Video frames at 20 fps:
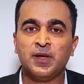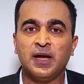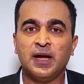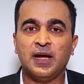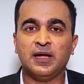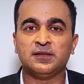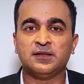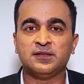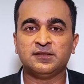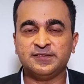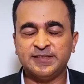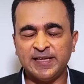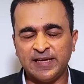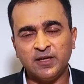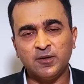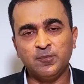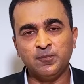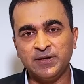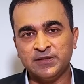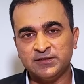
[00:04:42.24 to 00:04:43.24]
And the
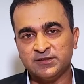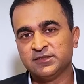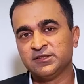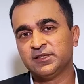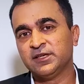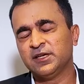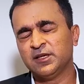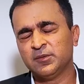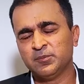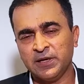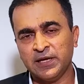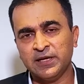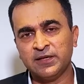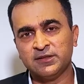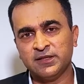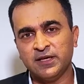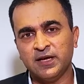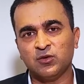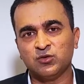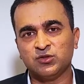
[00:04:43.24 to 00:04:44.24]
second piece is really
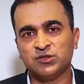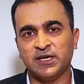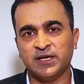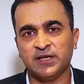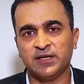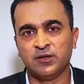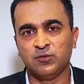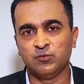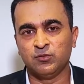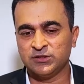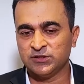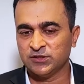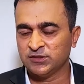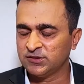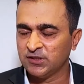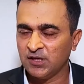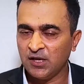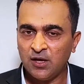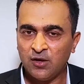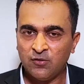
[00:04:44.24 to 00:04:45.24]
bringing the outside in, which
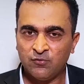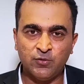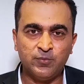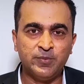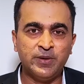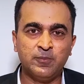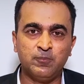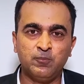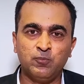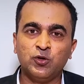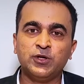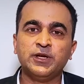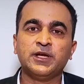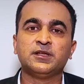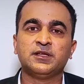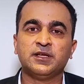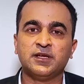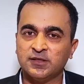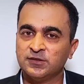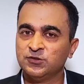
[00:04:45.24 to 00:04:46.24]
is, for me,
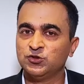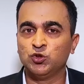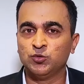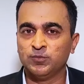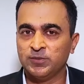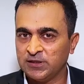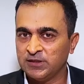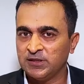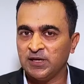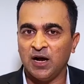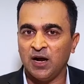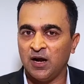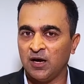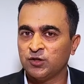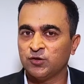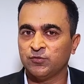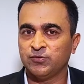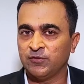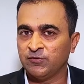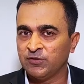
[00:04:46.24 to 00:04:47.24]
putting the consumer at the
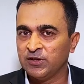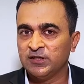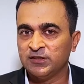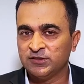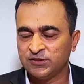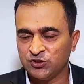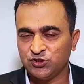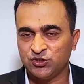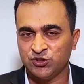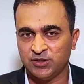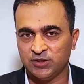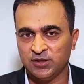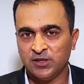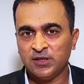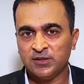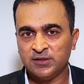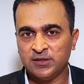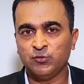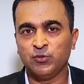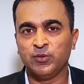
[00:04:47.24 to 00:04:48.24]
heart of every decision
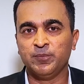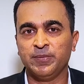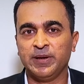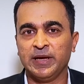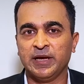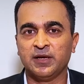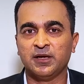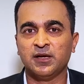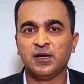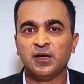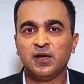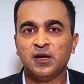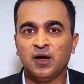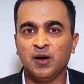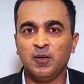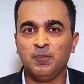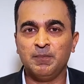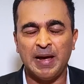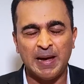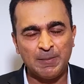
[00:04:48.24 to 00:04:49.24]
that we make,
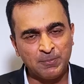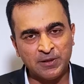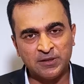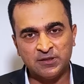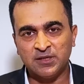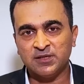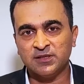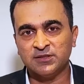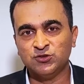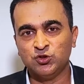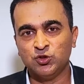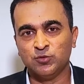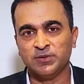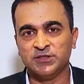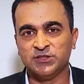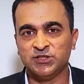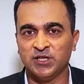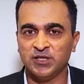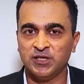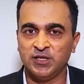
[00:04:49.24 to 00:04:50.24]
mapping the
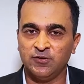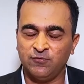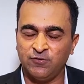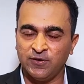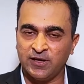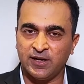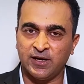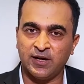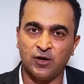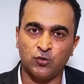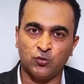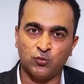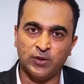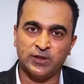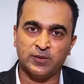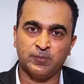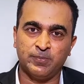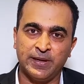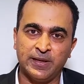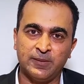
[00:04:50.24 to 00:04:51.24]
consumer journey, figuring out
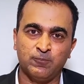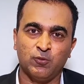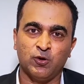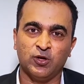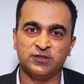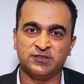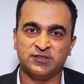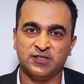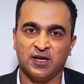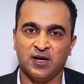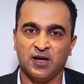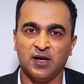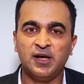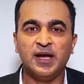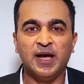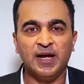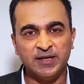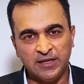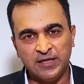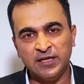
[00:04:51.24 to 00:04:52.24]
where the pain points are,
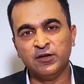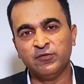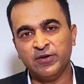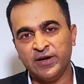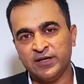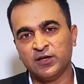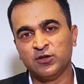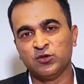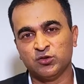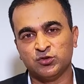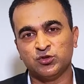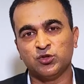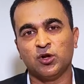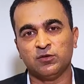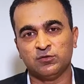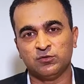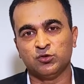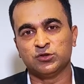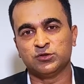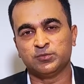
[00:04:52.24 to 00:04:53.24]
and innovating to
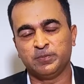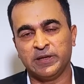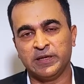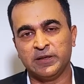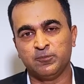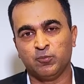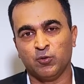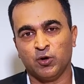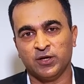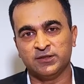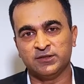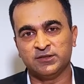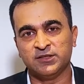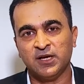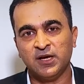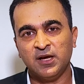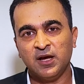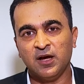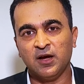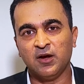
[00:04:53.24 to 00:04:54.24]
solve those pain points,
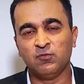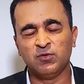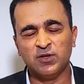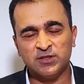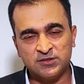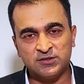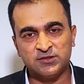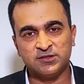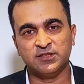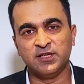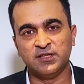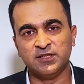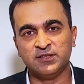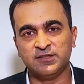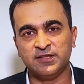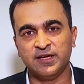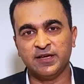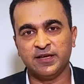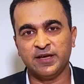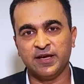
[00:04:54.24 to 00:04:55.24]
versus really
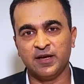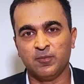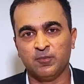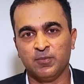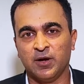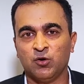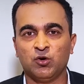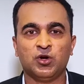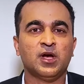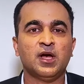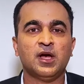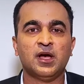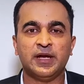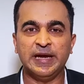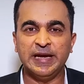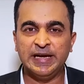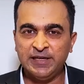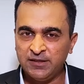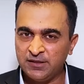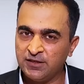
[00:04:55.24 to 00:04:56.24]
thinking about
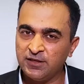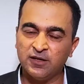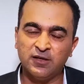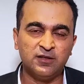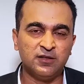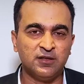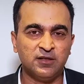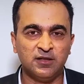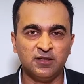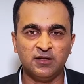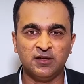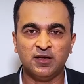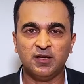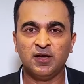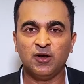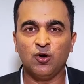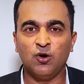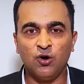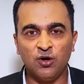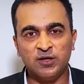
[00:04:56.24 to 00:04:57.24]
internal
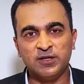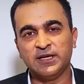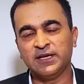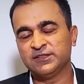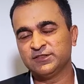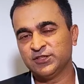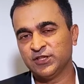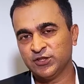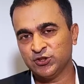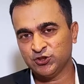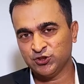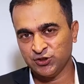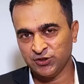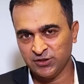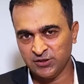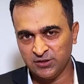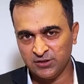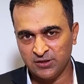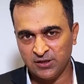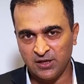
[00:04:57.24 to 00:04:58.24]

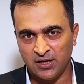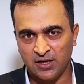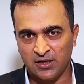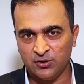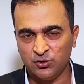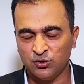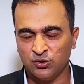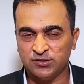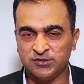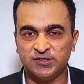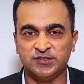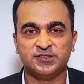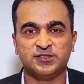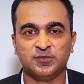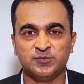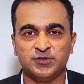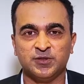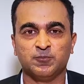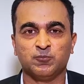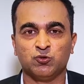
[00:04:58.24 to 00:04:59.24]
organization,
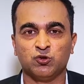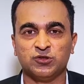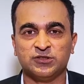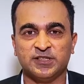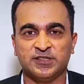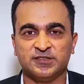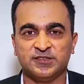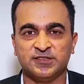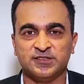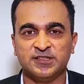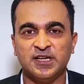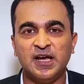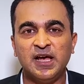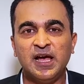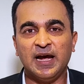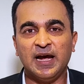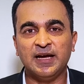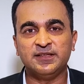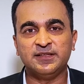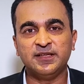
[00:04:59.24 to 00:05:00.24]
systems and processes.
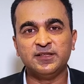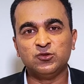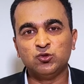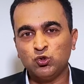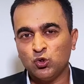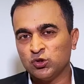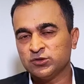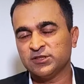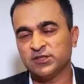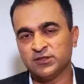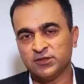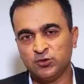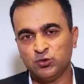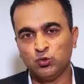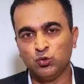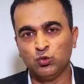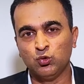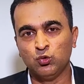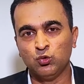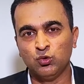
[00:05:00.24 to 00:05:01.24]
I think those are the
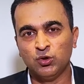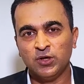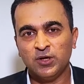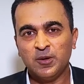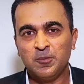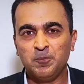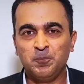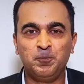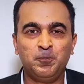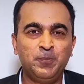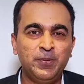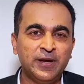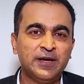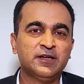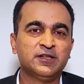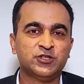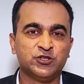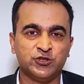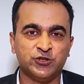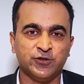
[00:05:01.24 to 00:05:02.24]
two
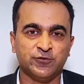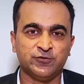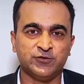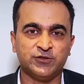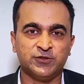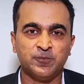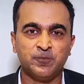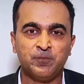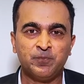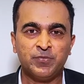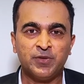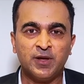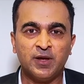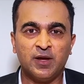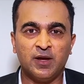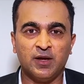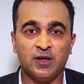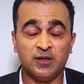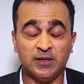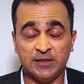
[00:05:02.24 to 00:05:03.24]
big shifts.
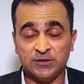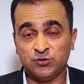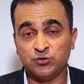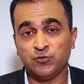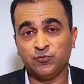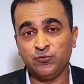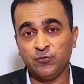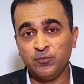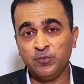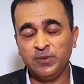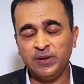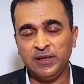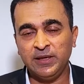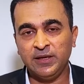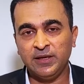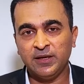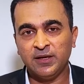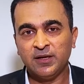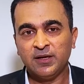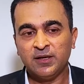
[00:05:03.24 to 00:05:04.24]
And so for
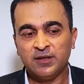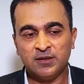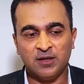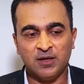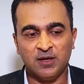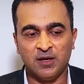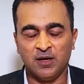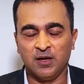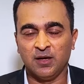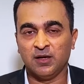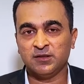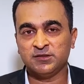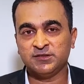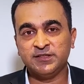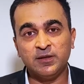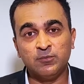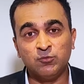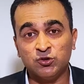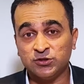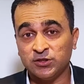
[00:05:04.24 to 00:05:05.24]
me,
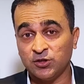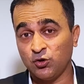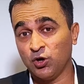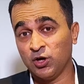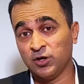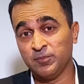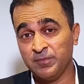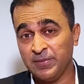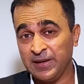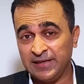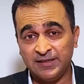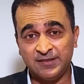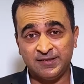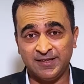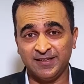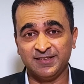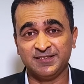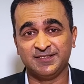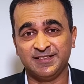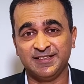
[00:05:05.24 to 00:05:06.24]
CMOs are called many
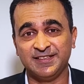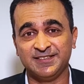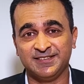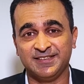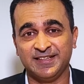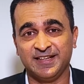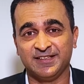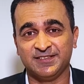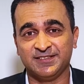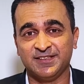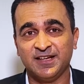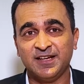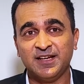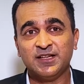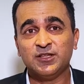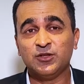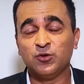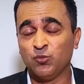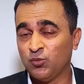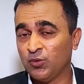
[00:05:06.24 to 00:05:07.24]
things these days.
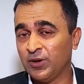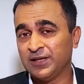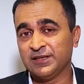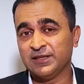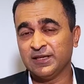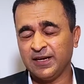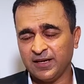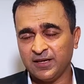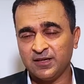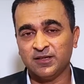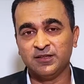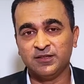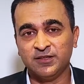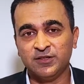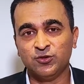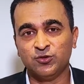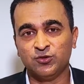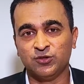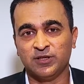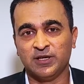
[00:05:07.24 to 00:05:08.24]
The one that I
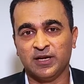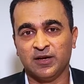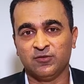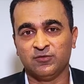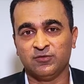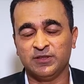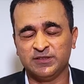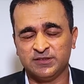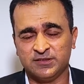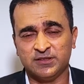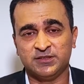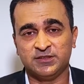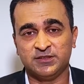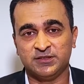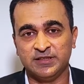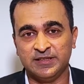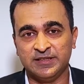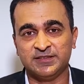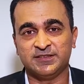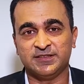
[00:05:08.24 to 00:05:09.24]
continue to love
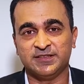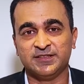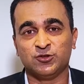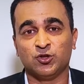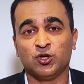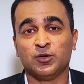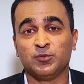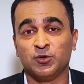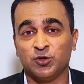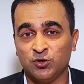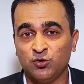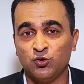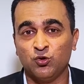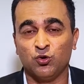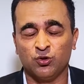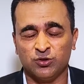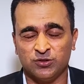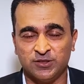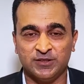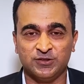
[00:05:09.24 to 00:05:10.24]
is all about
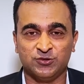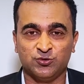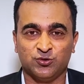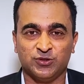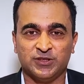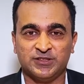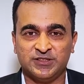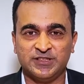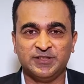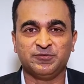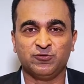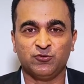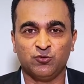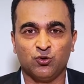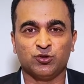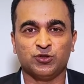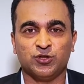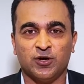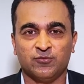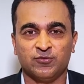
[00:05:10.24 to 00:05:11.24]
growth, and so the chief
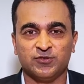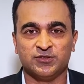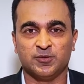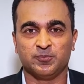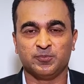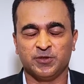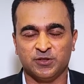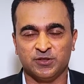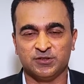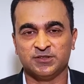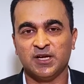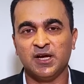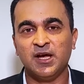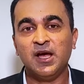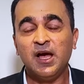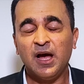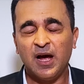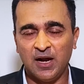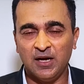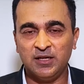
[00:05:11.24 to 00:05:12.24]
growth officer, because
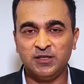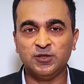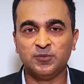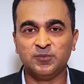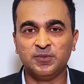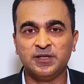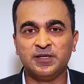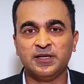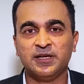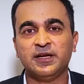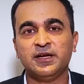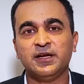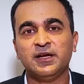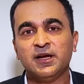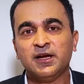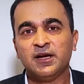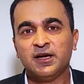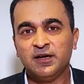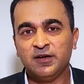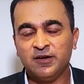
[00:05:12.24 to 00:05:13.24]
ultimately
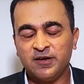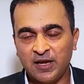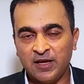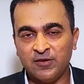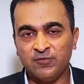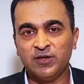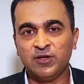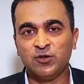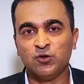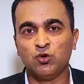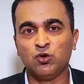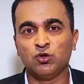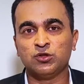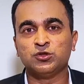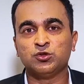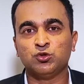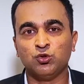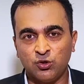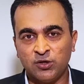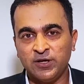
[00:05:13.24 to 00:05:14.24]
driving
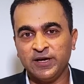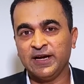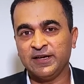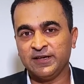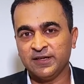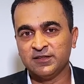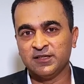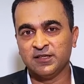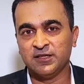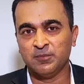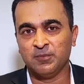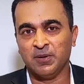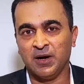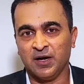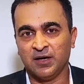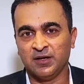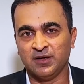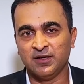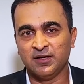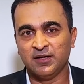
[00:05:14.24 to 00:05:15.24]
growth through creating the
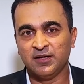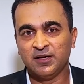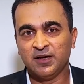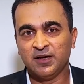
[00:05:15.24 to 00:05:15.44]
demand